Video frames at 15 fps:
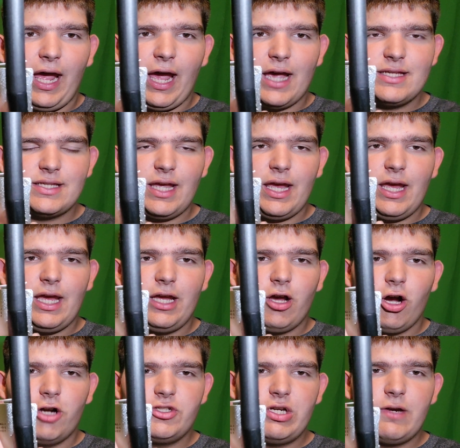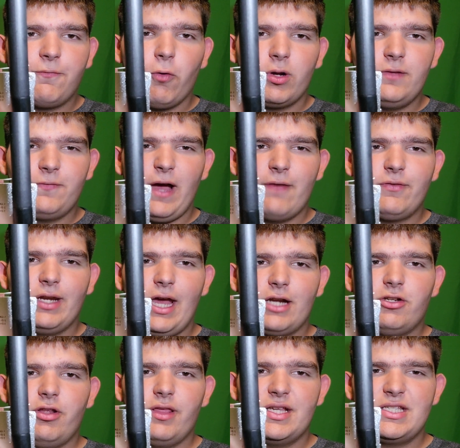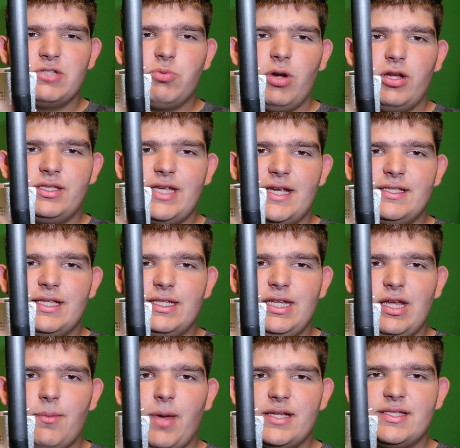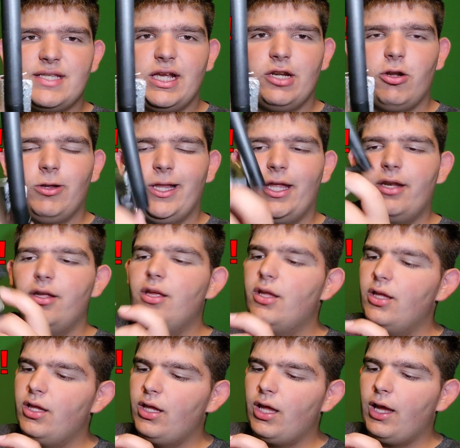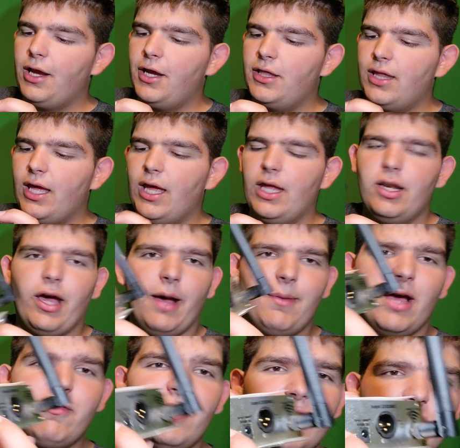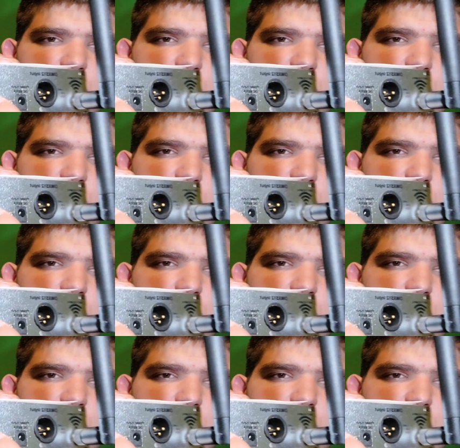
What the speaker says: has a RJ45 connector. This is where it takes the DMX signal in. And then I'm not really